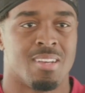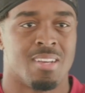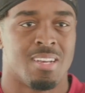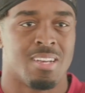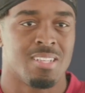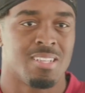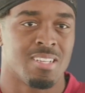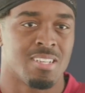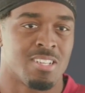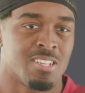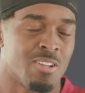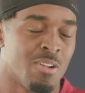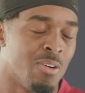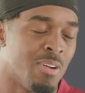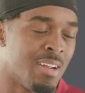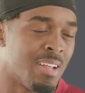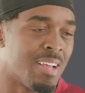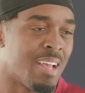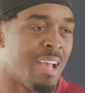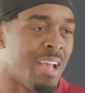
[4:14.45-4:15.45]
just
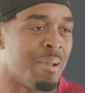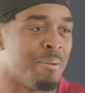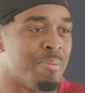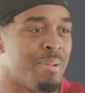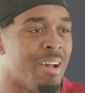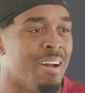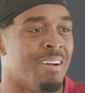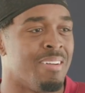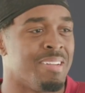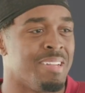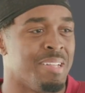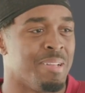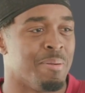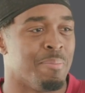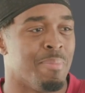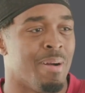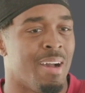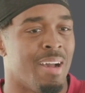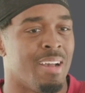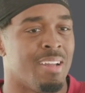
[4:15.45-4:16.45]
slowing the game down in your
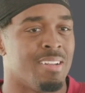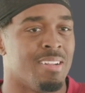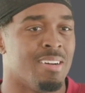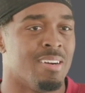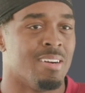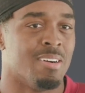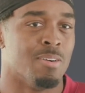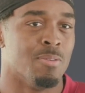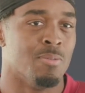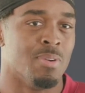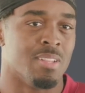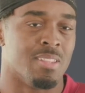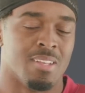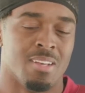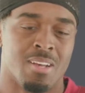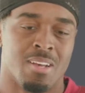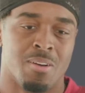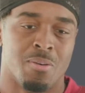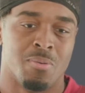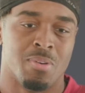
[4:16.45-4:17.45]
mind with
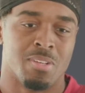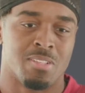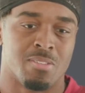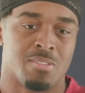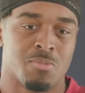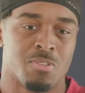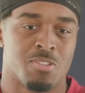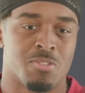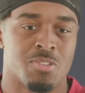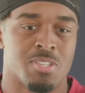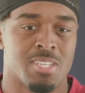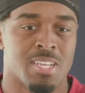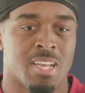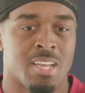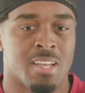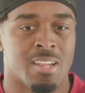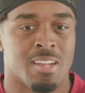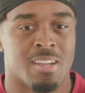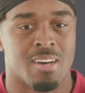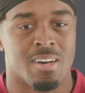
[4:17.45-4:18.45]
what you're
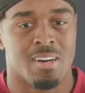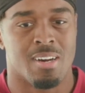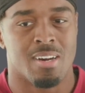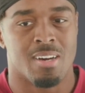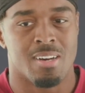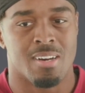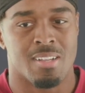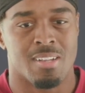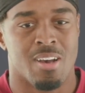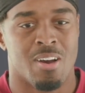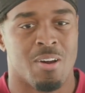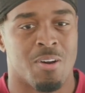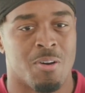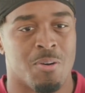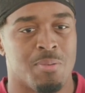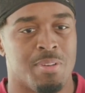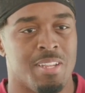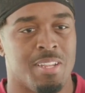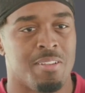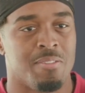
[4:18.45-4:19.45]
seeing the
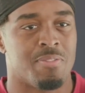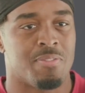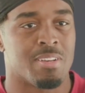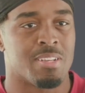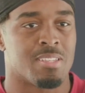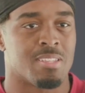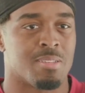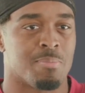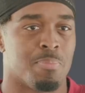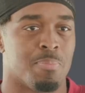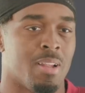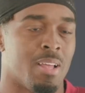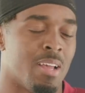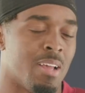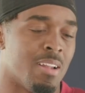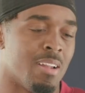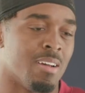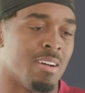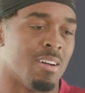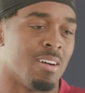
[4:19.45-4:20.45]
whole defense is
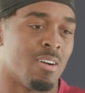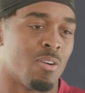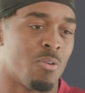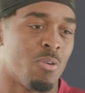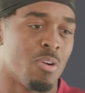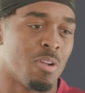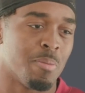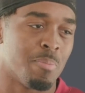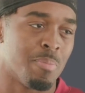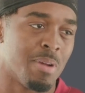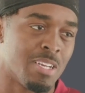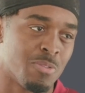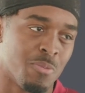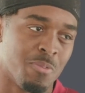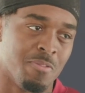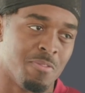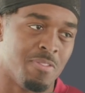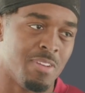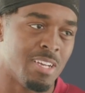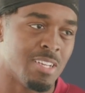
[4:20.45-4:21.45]
playing quarterbacks
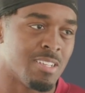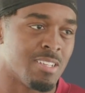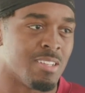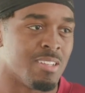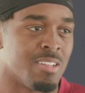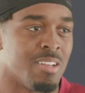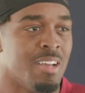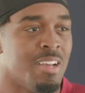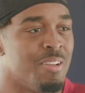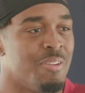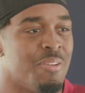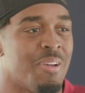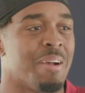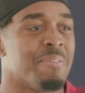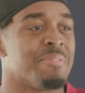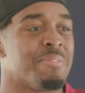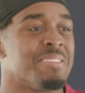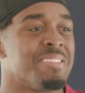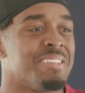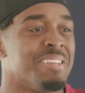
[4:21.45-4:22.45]
with vision. You
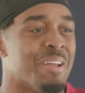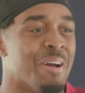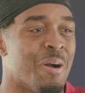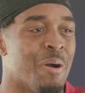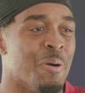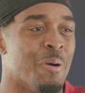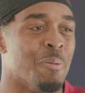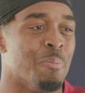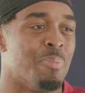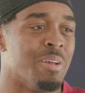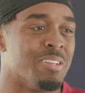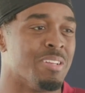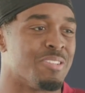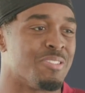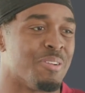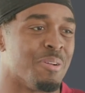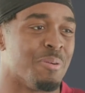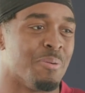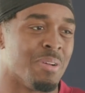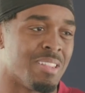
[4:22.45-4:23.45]
have to see the whole
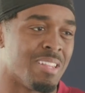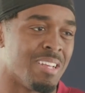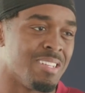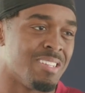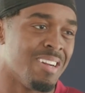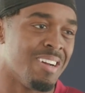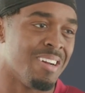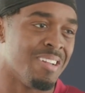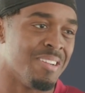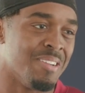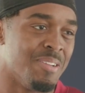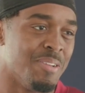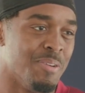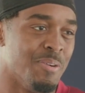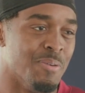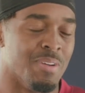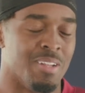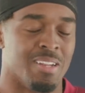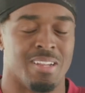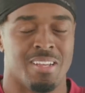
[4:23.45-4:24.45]
picture and what they're trying to
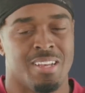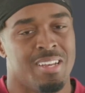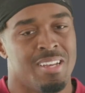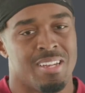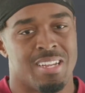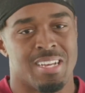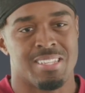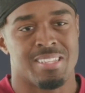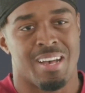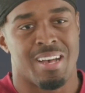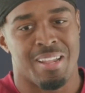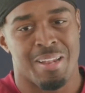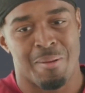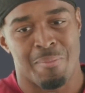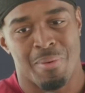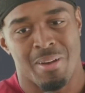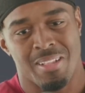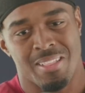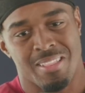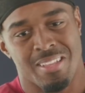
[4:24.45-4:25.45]
do, and that's all
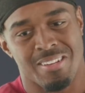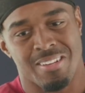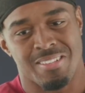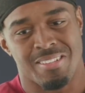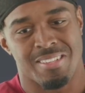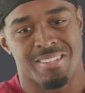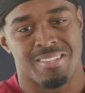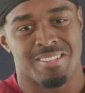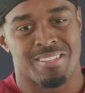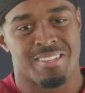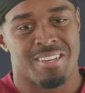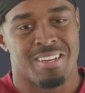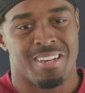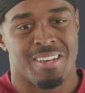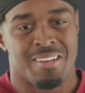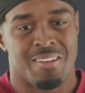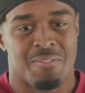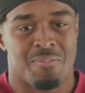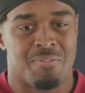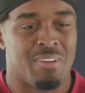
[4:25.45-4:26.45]
I'm out there just
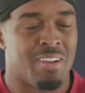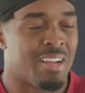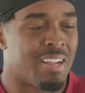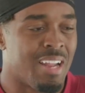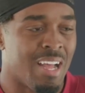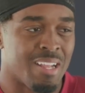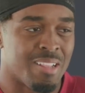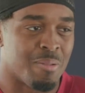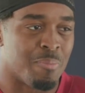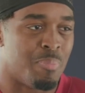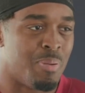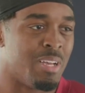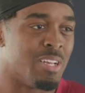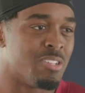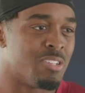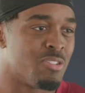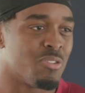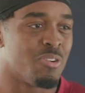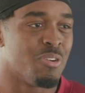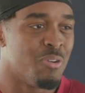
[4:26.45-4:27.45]
figuring out the
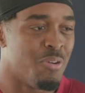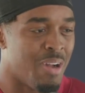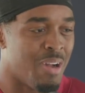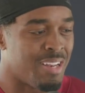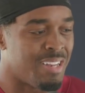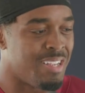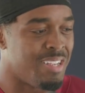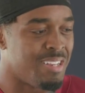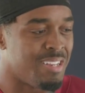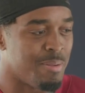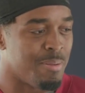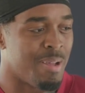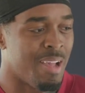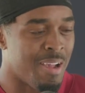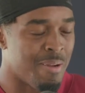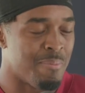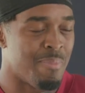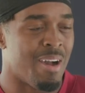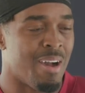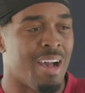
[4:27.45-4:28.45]
picture, who I need to
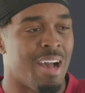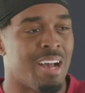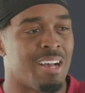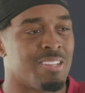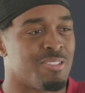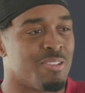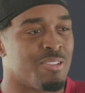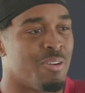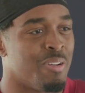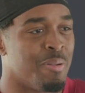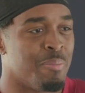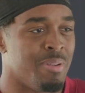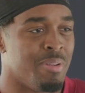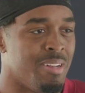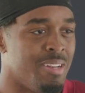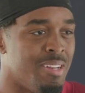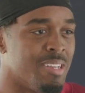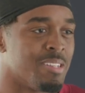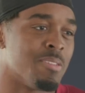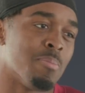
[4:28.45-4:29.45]
have my eyes on to be
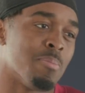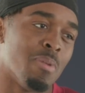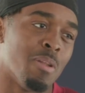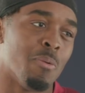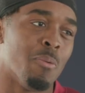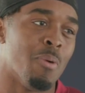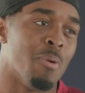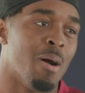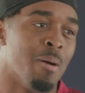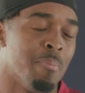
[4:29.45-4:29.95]
disciplined while I'm